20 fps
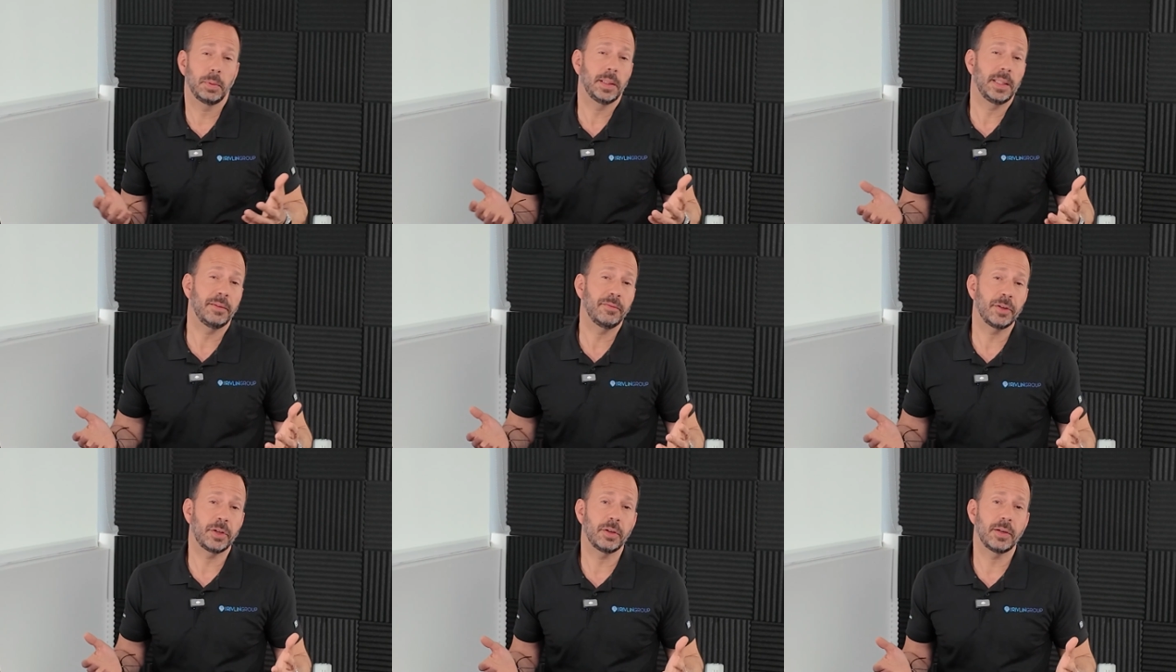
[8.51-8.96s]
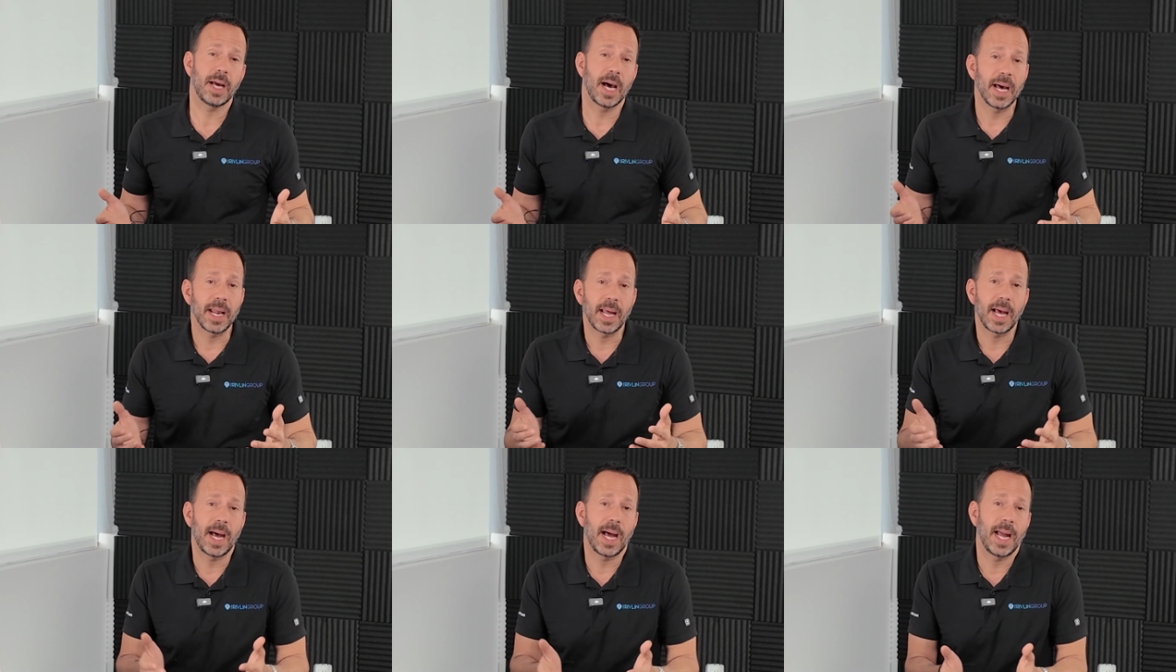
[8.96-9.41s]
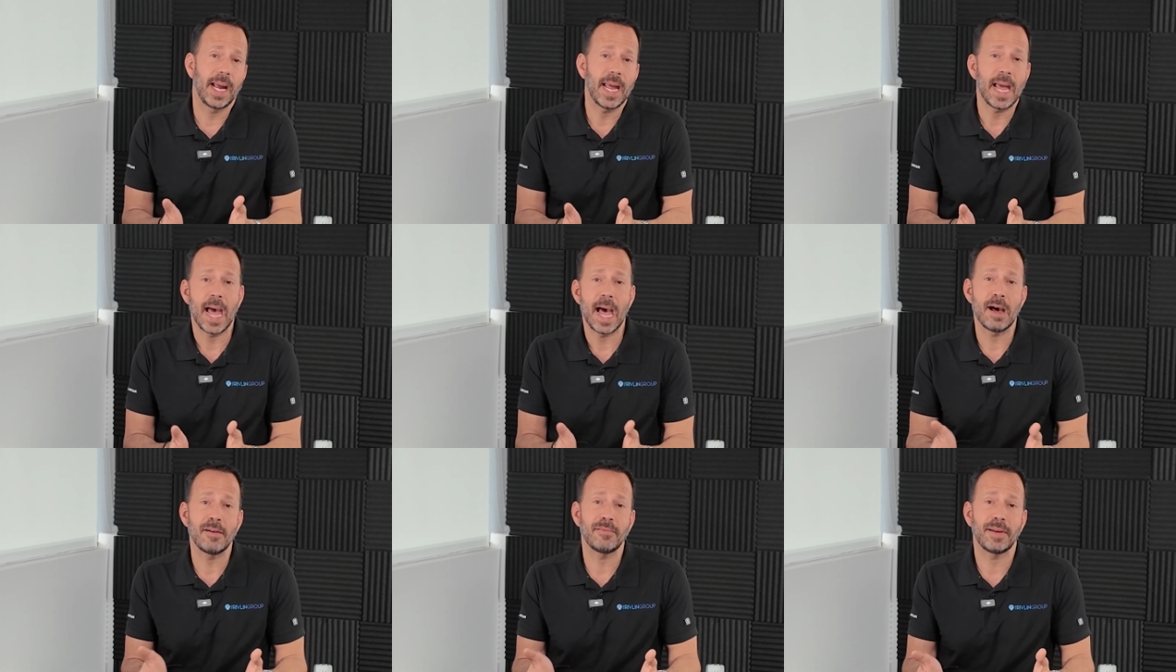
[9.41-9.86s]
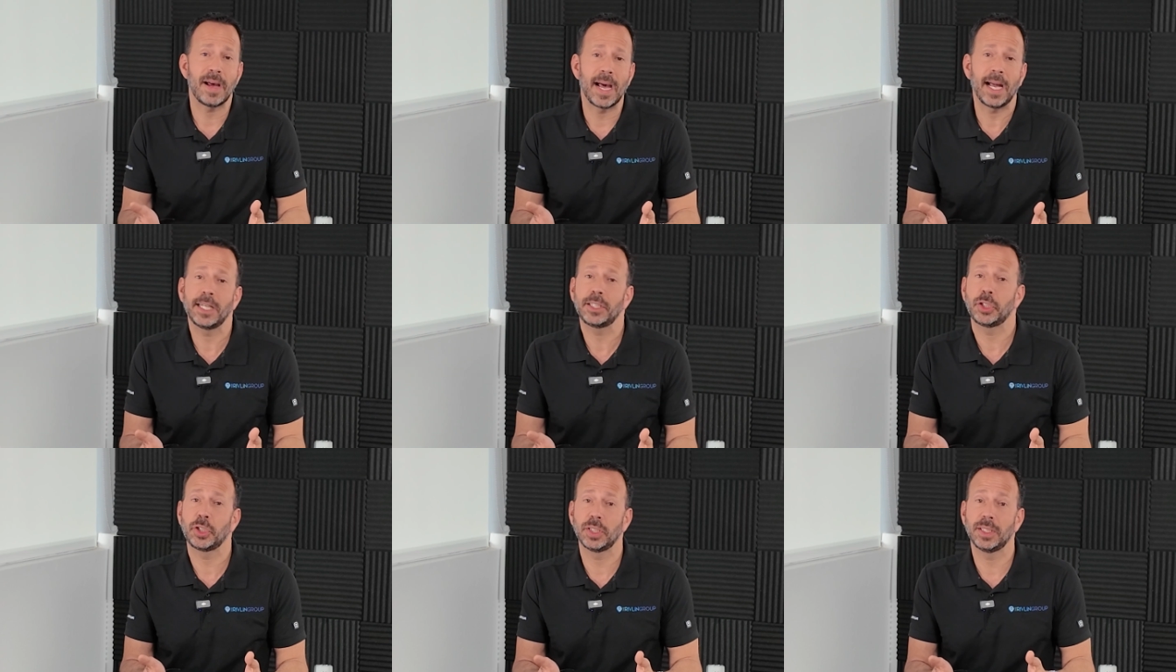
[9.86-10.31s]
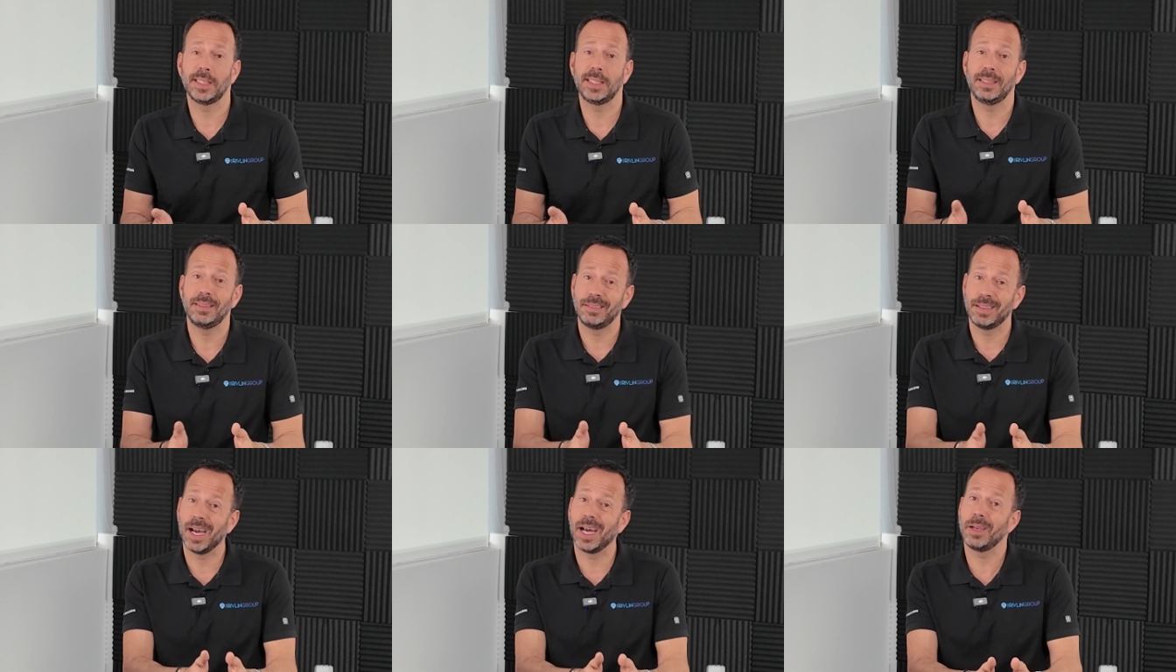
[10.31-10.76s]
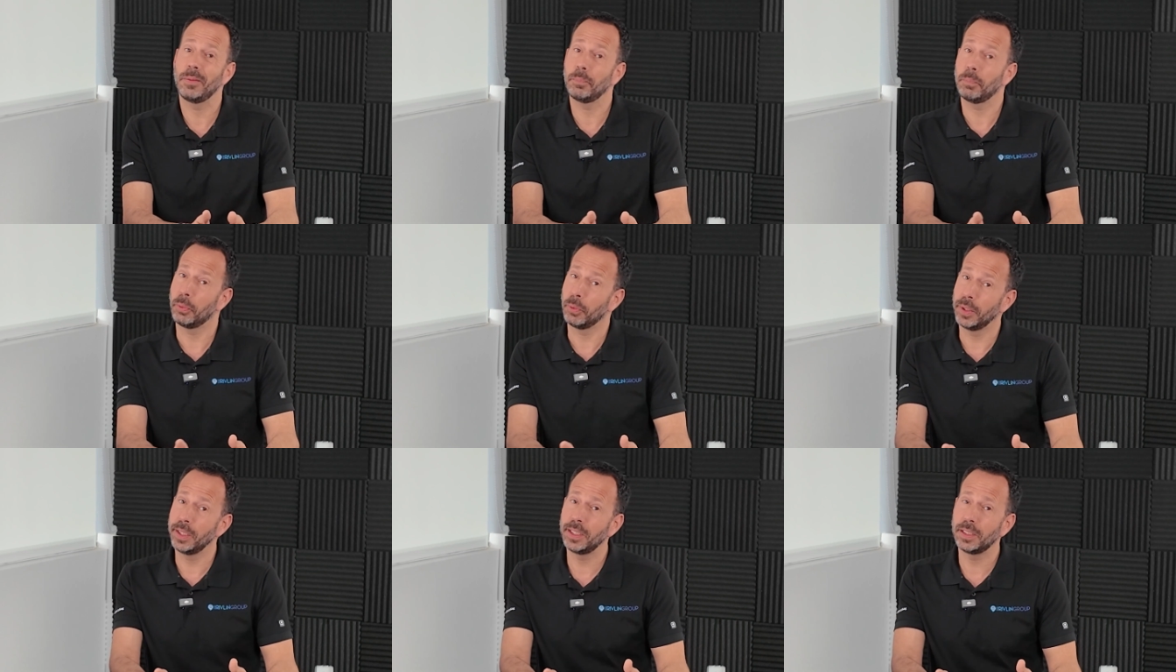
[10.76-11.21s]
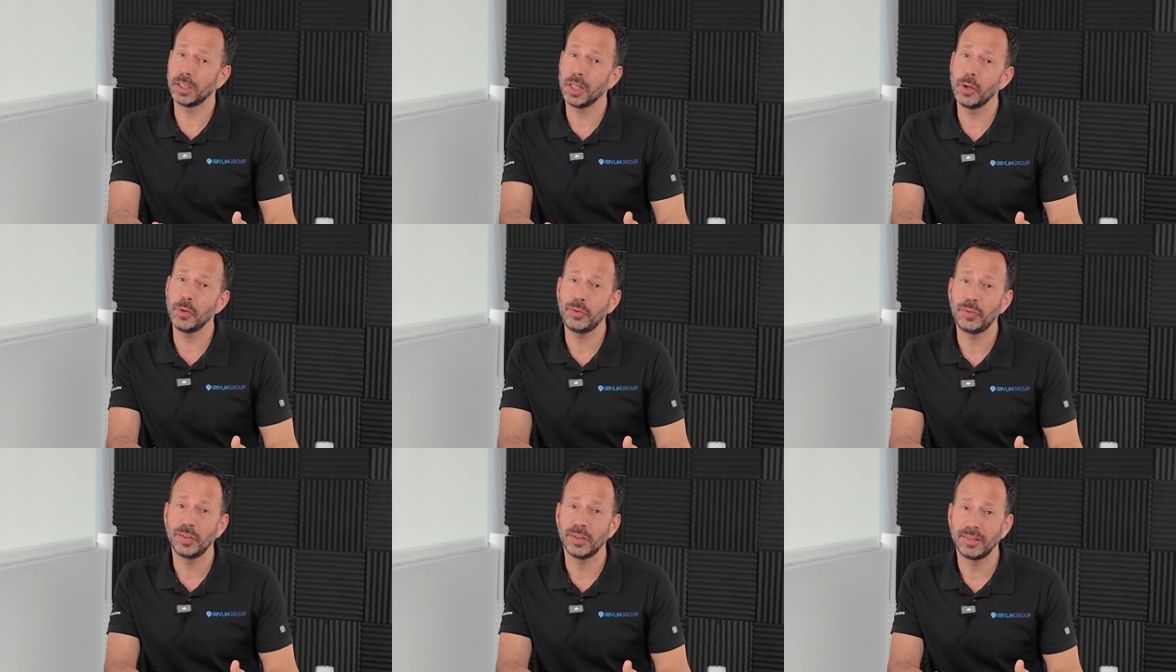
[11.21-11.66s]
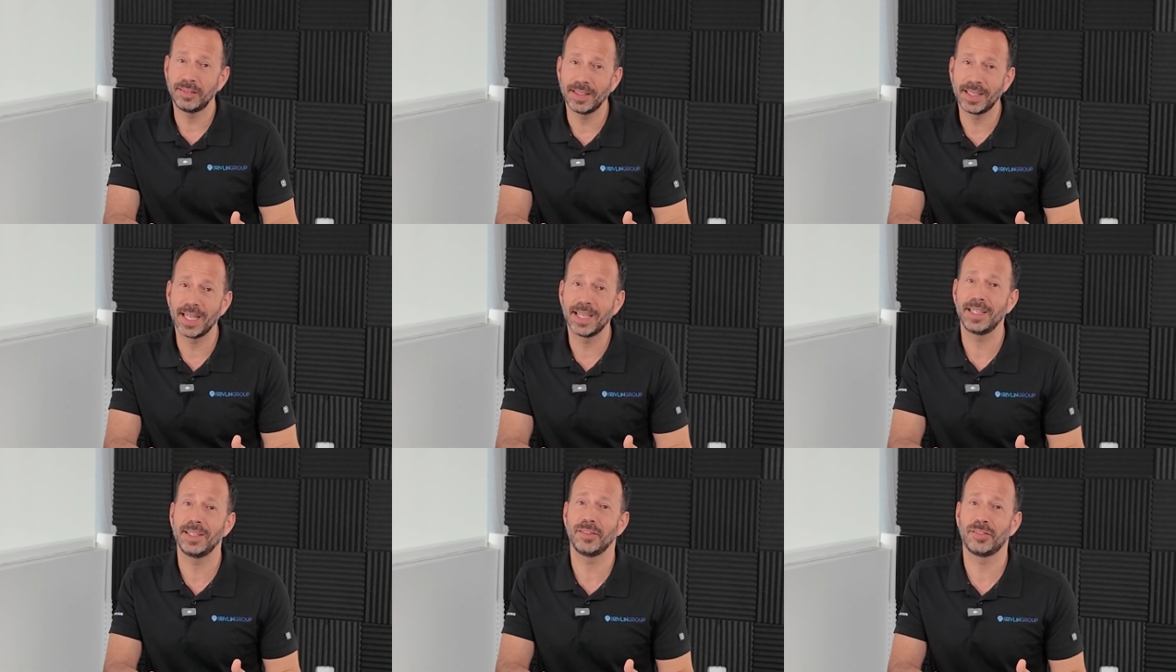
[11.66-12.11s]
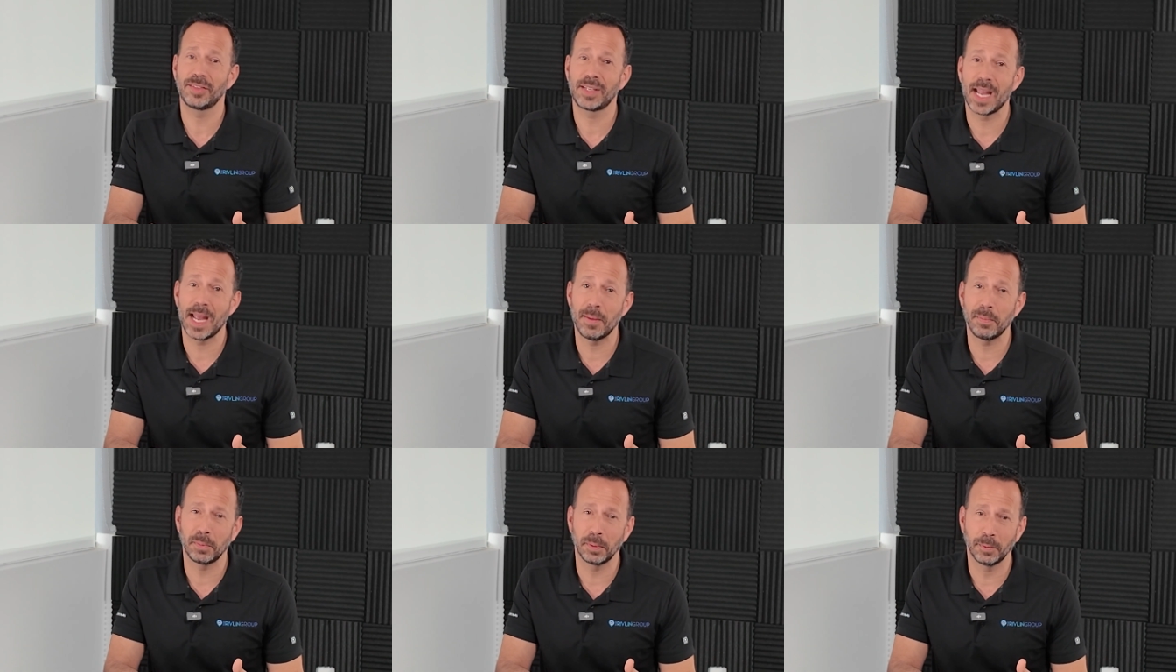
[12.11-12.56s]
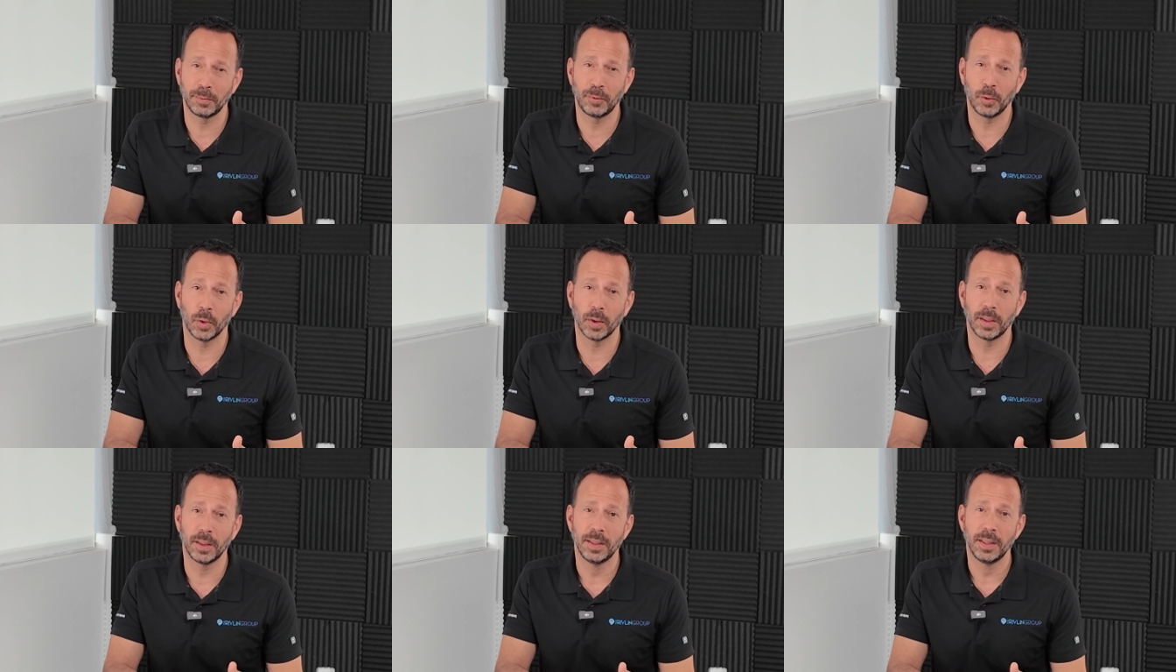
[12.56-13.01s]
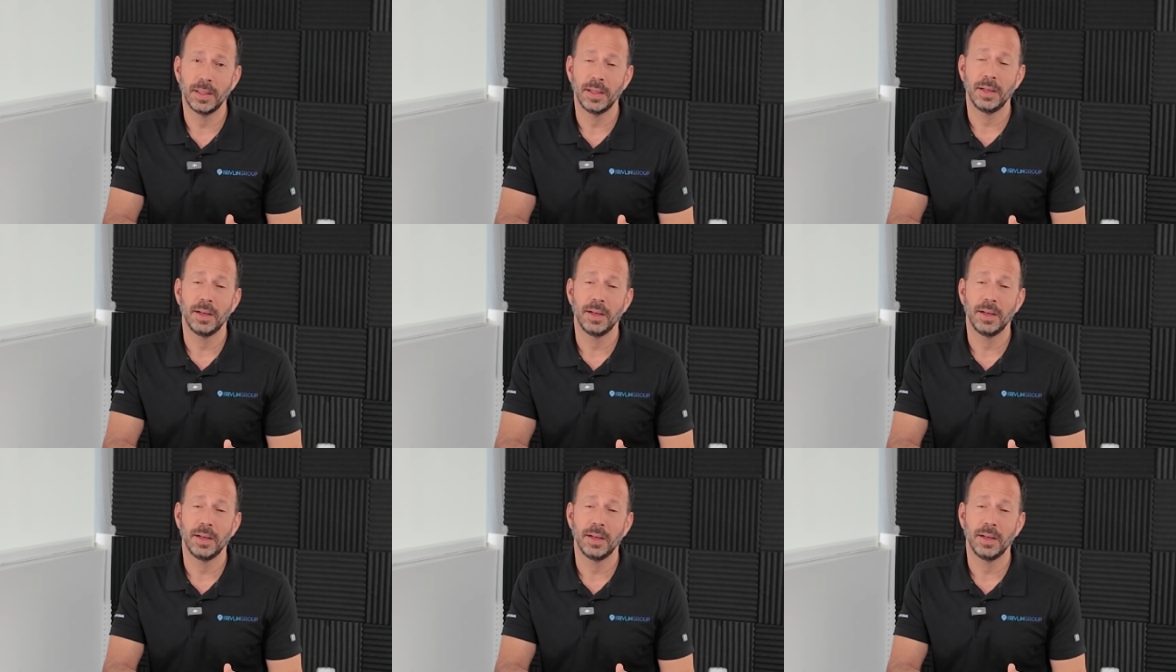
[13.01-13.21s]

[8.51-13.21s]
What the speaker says: believe it or not, I have actually gotten pretty close to getting scammed before.